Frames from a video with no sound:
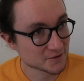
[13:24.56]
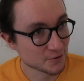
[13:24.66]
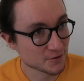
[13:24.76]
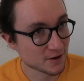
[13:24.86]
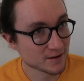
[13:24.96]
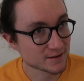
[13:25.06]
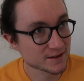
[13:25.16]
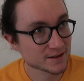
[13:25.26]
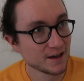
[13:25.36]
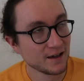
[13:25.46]
the northern
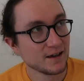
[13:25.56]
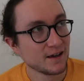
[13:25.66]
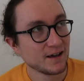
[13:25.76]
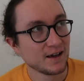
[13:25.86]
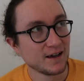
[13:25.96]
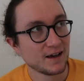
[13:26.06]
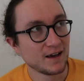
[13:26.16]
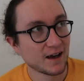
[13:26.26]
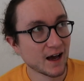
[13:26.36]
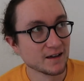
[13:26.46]
lights.
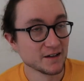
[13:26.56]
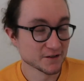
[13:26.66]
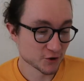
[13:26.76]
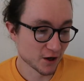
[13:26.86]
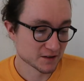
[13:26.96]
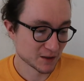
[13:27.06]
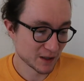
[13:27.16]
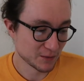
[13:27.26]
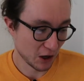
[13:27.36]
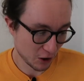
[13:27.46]
And there's a chance that
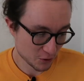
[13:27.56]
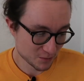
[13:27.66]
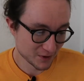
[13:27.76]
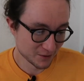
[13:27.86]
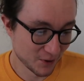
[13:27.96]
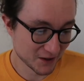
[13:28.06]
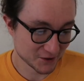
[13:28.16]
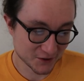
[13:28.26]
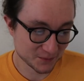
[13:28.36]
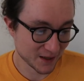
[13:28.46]
people at home might
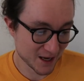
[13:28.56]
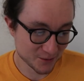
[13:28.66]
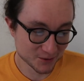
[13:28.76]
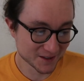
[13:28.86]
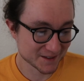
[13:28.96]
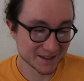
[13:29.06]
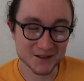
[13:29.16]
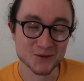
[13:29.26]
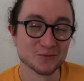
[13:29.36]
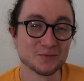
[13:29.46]
just be able to see
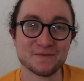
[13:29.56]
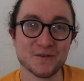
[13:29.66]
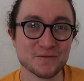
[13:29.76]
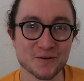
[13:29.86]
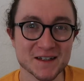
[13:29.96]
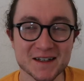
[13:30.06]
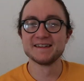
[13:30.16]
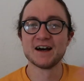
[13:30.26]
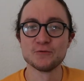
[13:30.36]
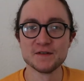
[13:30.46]
them for free.
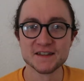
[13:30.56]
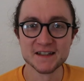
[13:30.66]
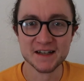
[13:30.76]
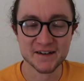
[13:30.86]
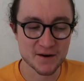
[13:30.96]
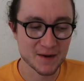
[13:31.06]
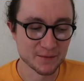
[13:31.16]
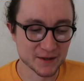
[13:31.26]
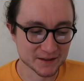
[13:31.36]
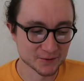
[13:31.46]
That obviously didn't end up
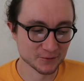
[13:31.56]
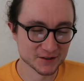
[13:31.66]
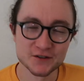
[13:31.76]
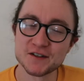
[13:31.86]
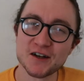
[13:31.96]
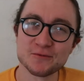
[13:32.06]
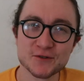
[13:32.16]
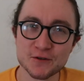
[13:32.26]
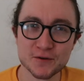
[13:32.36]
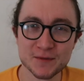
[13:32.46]
happening, which is, you know,
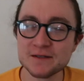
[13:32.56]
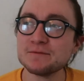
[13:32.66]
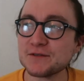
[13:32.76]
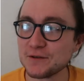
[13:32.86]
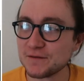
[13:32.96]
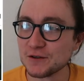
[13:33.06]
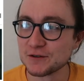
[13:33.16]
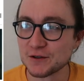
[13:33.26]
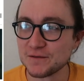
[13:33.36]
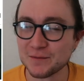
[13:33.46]
good for me, good for
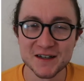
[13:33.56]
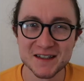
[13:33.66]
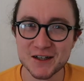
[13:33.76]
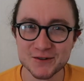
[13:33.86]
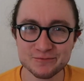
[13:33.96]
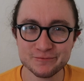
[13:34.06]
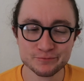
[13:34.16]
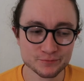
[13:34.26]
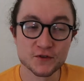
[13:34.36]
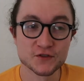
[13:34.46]
good for my ego. But
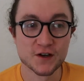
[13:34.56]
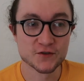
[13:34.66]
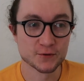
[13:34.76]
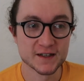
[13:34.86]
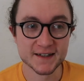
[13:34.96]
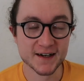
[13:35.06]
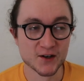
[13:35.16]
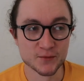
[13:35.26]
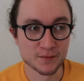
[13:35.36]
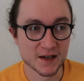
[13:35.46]
there was genuinely
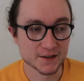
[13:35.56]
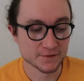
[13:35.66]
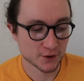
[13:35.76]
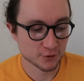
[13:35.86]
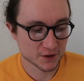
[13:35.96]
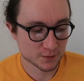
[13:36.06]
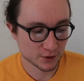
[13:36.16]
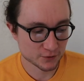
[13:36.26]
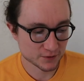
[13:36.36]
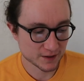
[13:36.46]
um, a massive solar
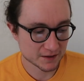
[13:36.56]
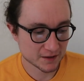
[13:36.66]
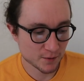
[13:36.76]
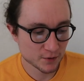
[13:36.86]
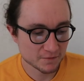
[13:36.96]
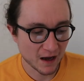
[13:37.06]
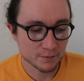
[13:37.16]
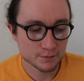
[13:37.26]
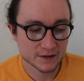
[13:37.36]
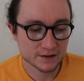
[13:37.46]
explosion. There's a couple of
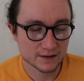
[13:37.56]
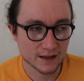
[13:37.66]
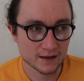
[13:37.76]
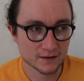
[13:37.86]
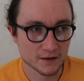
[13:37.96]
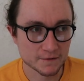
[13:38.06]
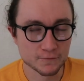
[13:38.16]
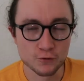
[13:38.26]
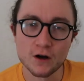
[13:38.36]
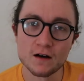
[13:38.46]
apps that like
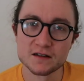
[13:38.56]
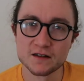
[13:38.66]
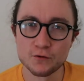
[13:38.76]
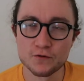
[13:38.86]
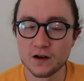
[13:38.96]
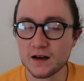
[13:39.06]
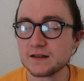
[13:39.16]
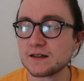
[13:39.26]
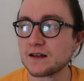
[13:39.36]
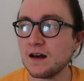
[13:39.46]
forecast the northern
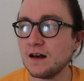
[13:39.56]
lights